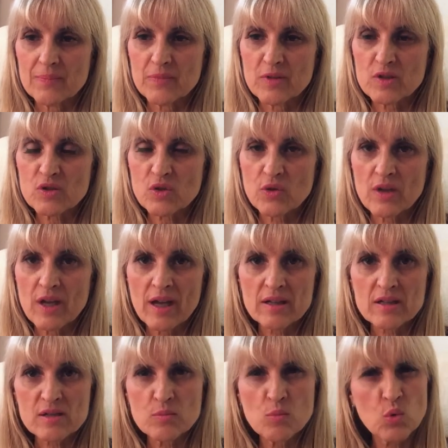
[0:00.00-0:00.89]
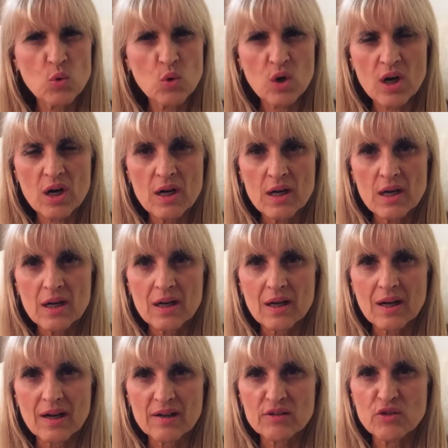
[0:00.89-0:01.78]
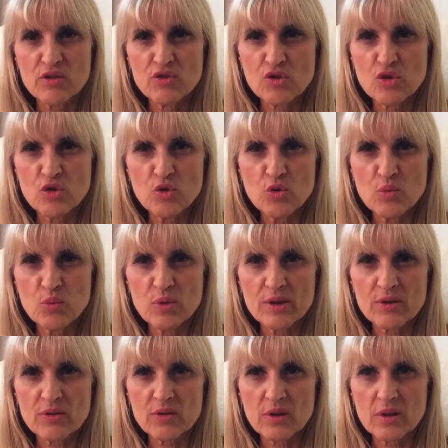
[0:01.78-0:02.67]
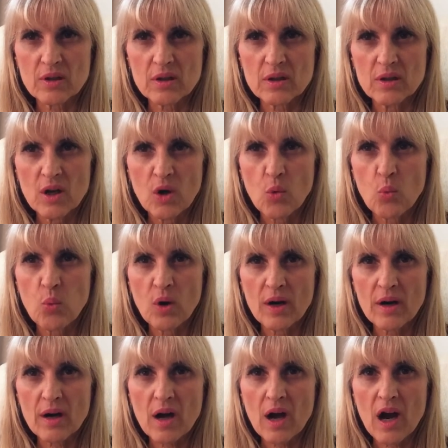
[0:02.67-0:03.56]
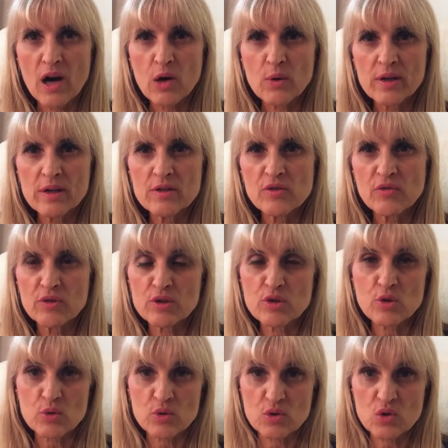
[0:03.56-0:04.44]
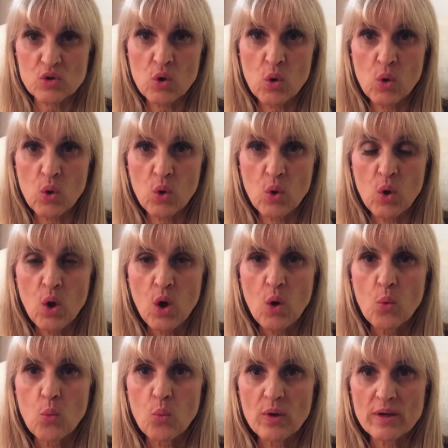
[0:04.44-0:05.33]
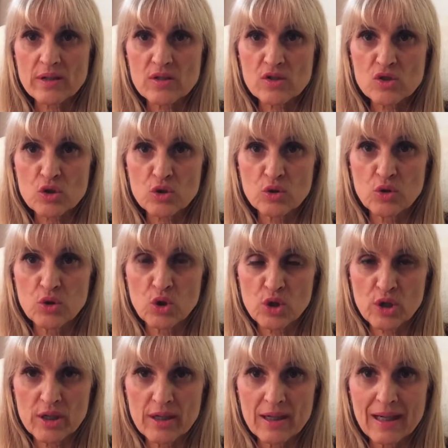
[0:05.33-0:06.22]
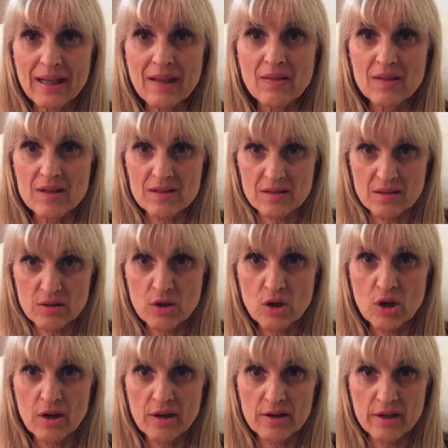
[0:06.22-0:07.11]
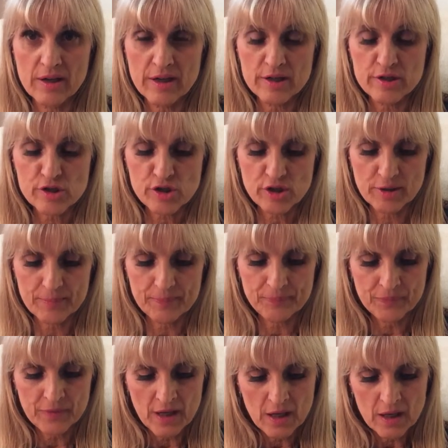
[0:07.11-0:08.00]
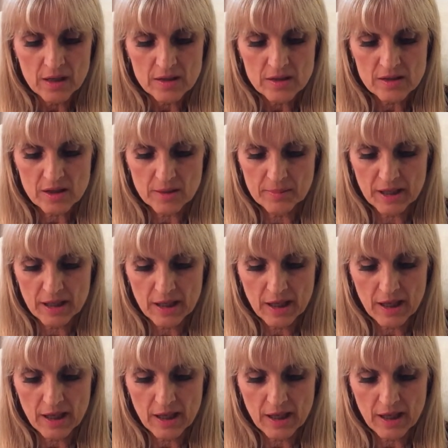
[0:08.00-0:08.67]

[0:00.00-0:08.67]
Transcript: so that's more got to do with what our individual soul wants to learn in this incarnation. Some